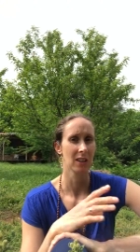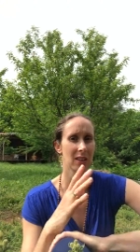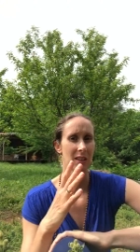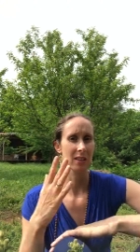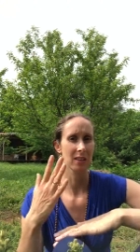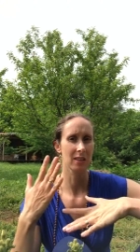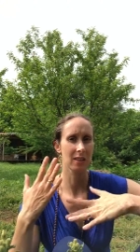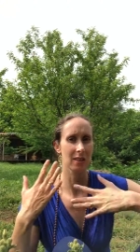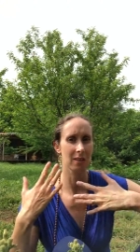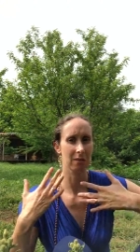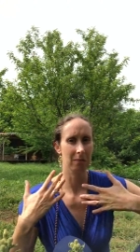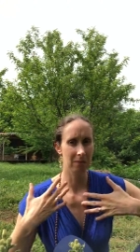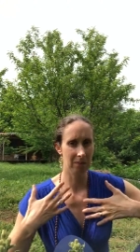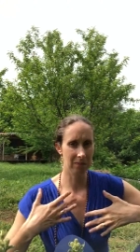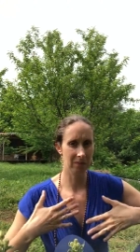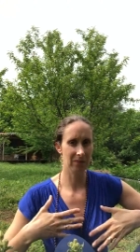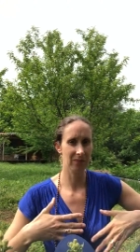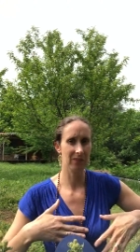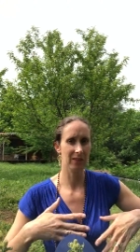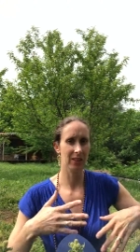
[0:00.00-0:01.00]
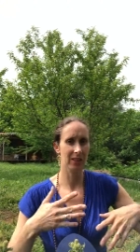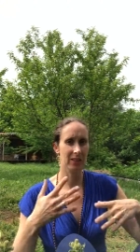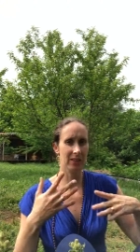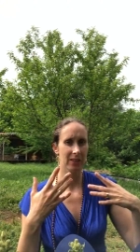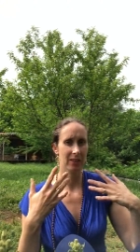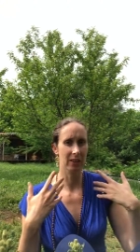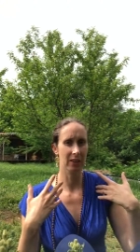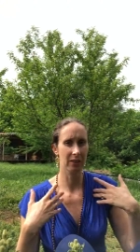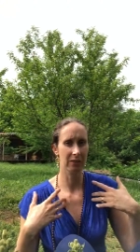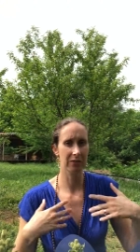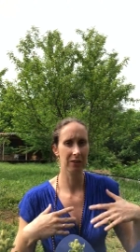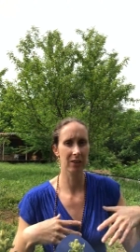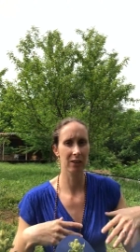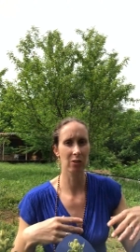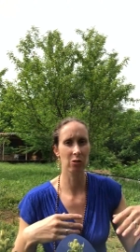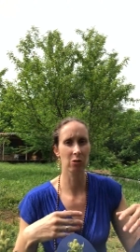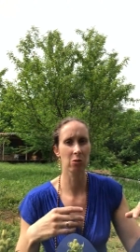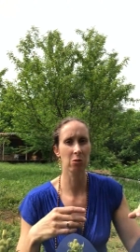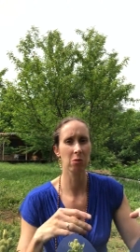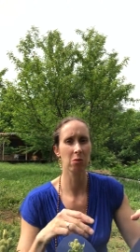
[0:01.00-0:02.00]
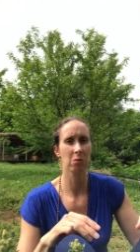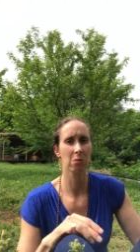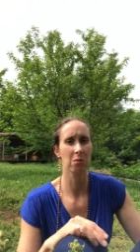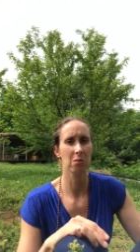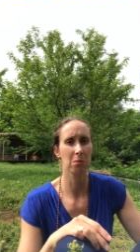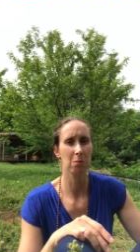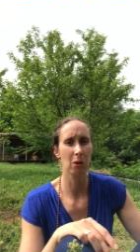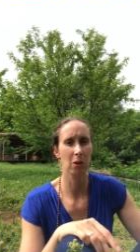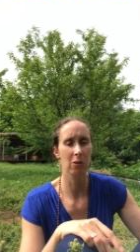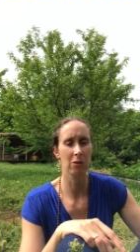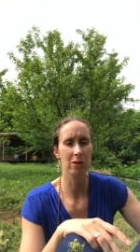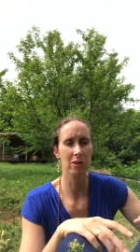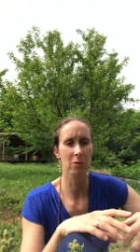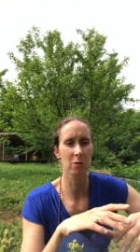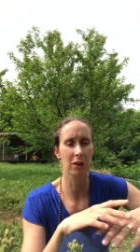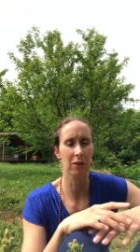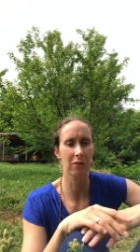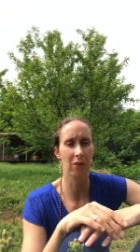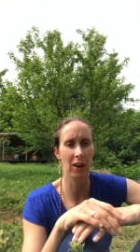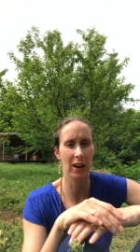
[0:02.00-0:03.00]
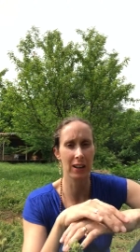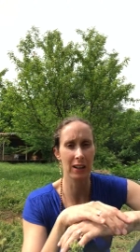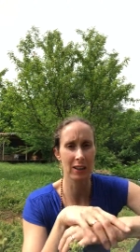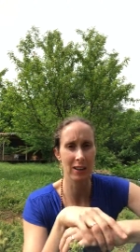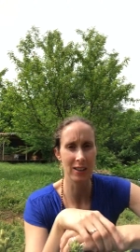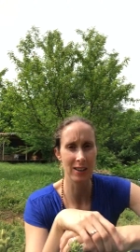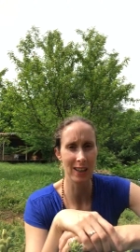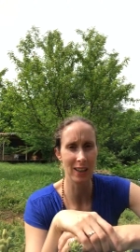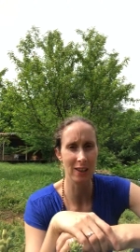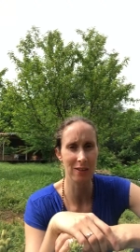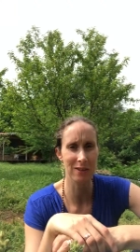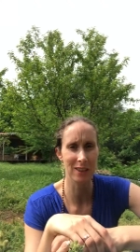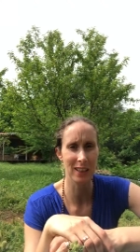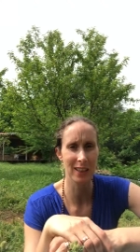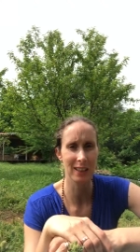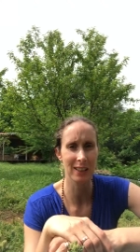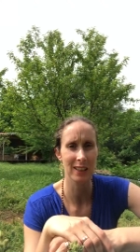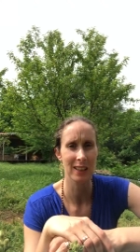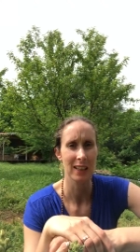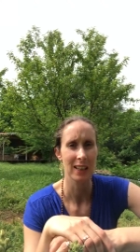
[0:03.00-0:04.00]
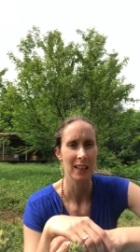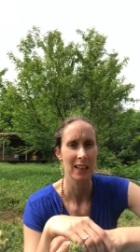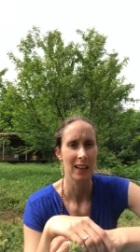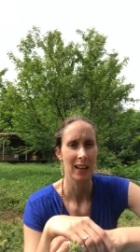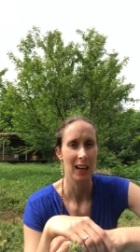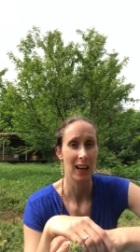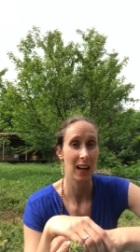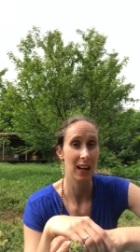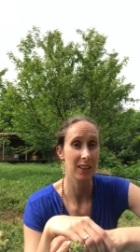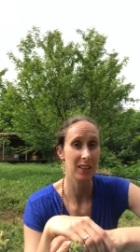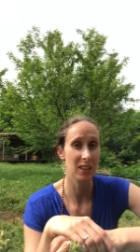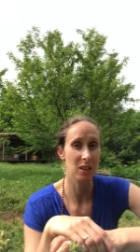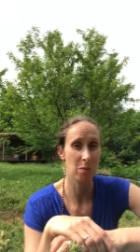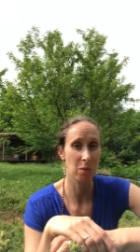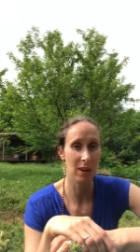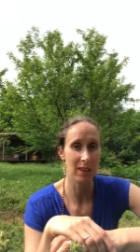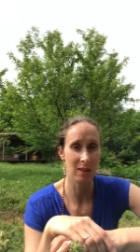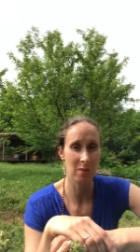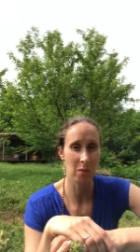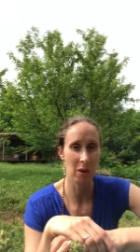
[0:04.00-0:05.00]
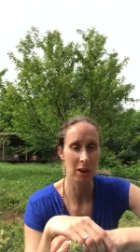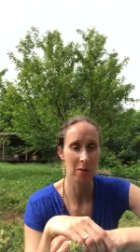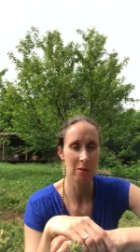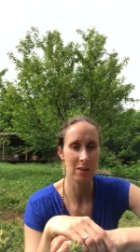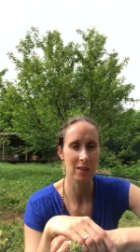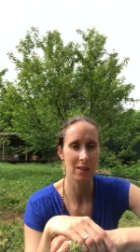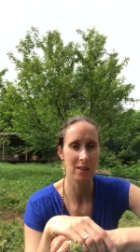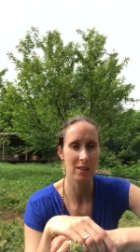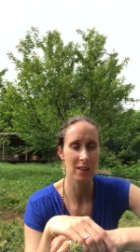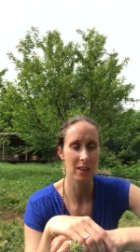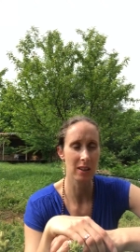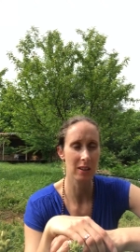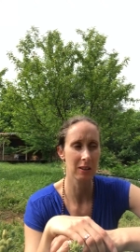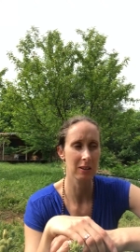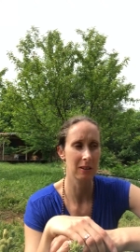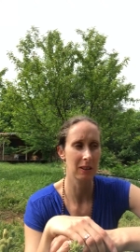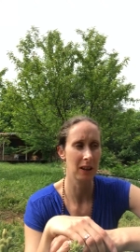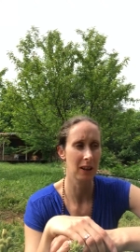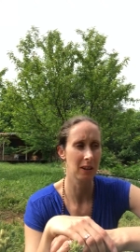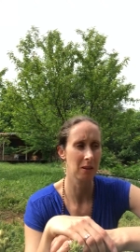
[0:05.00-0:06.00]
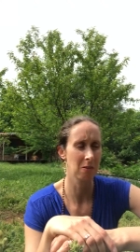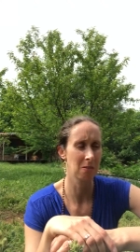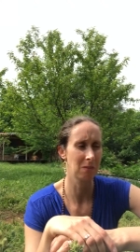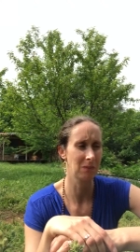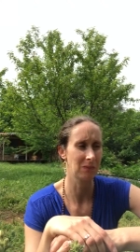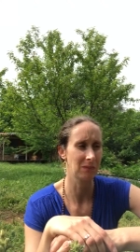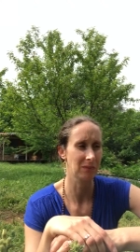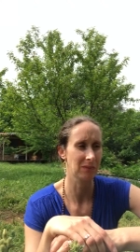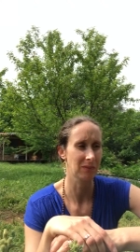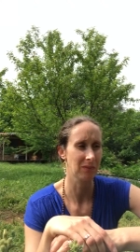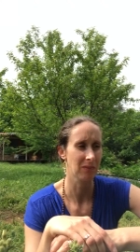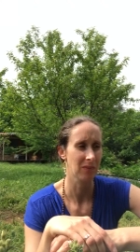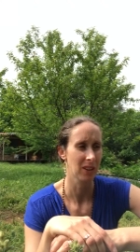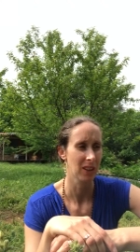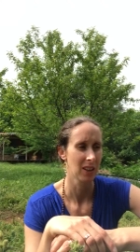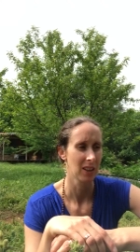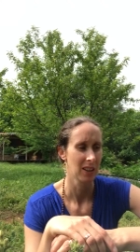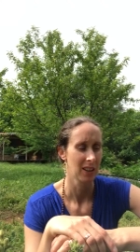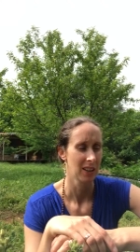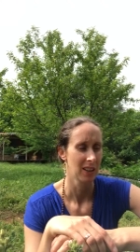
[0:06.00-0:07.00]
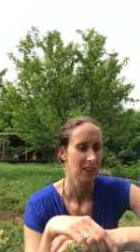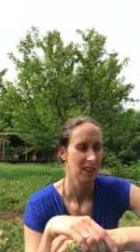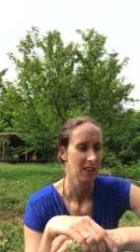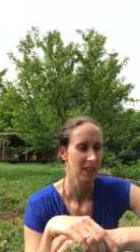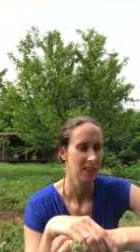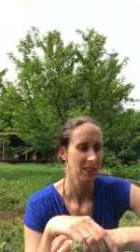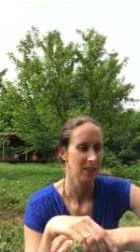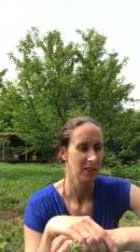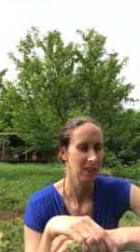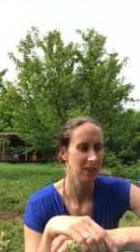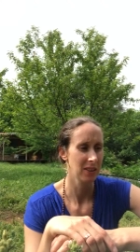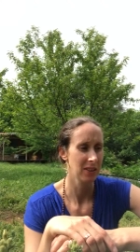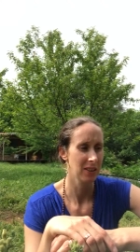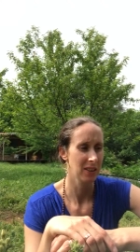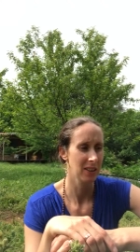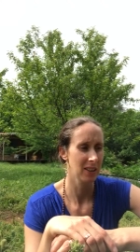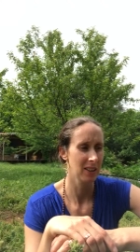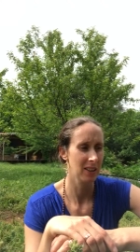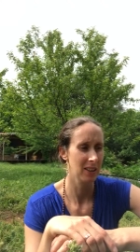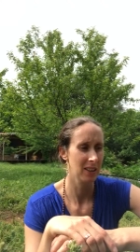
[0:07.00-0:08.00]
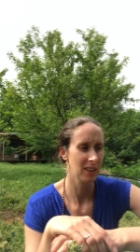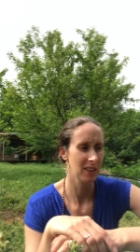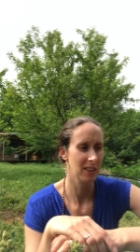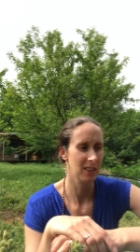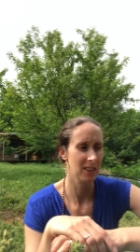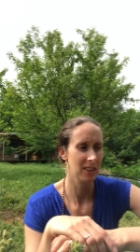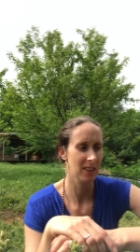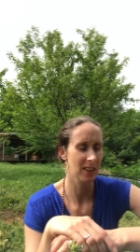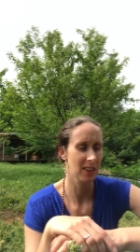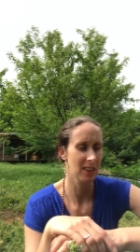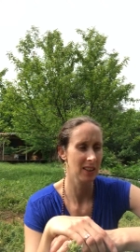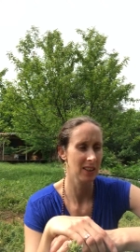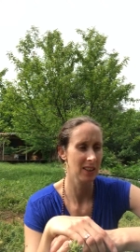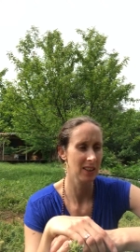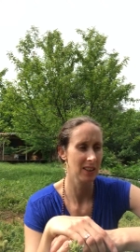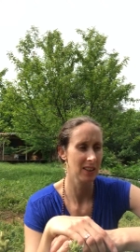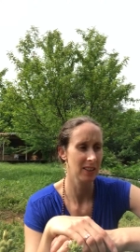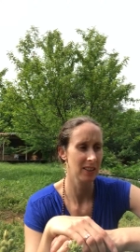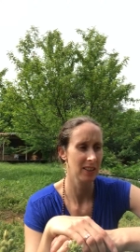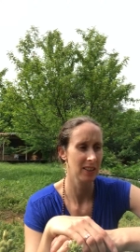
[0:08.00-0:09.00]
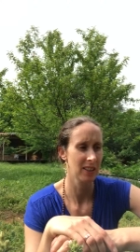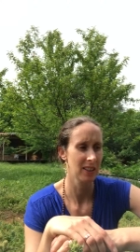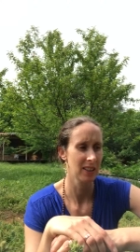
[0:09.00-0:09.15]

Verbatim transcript: this this uh, physical pulse we find ourselves in at this present moment. So, um, you know, it, it's it's. Uh,